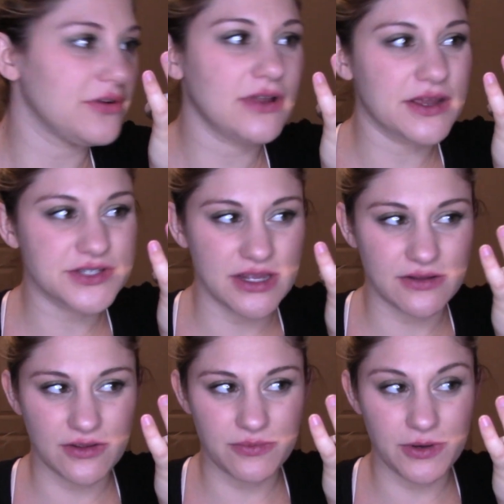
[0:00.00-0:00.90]
lash line
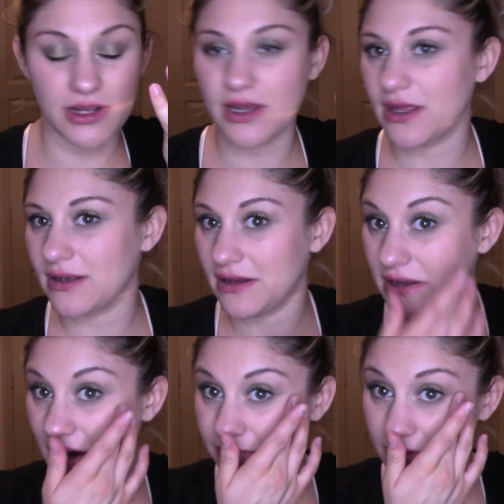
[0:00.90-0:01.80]
looks pretty good.
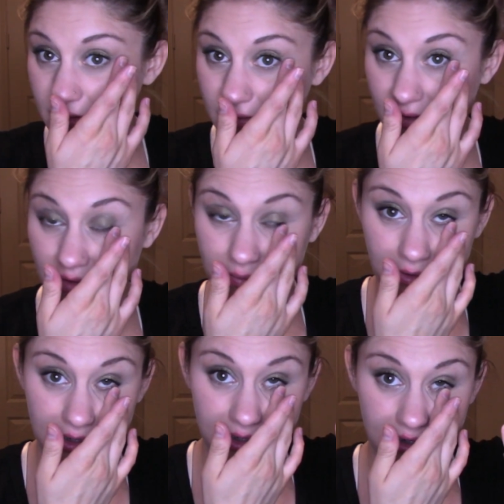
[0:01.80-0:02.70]
Everything looks
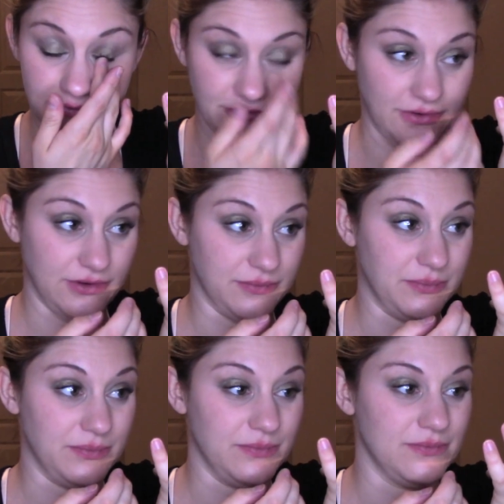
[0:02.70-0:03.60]
pretty good for
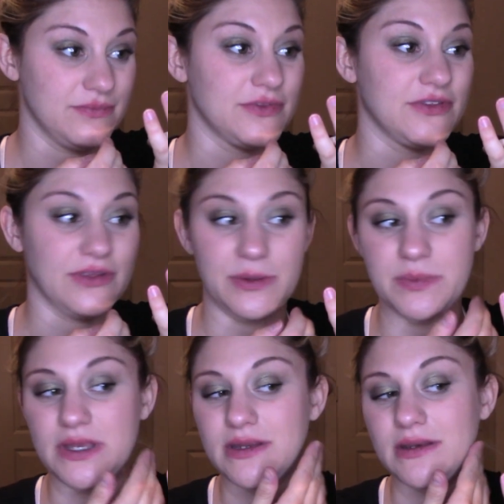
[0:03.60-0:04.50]

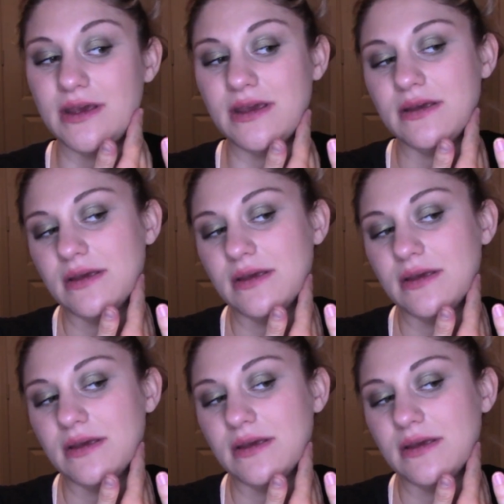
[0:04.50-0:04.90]
sleeping in it.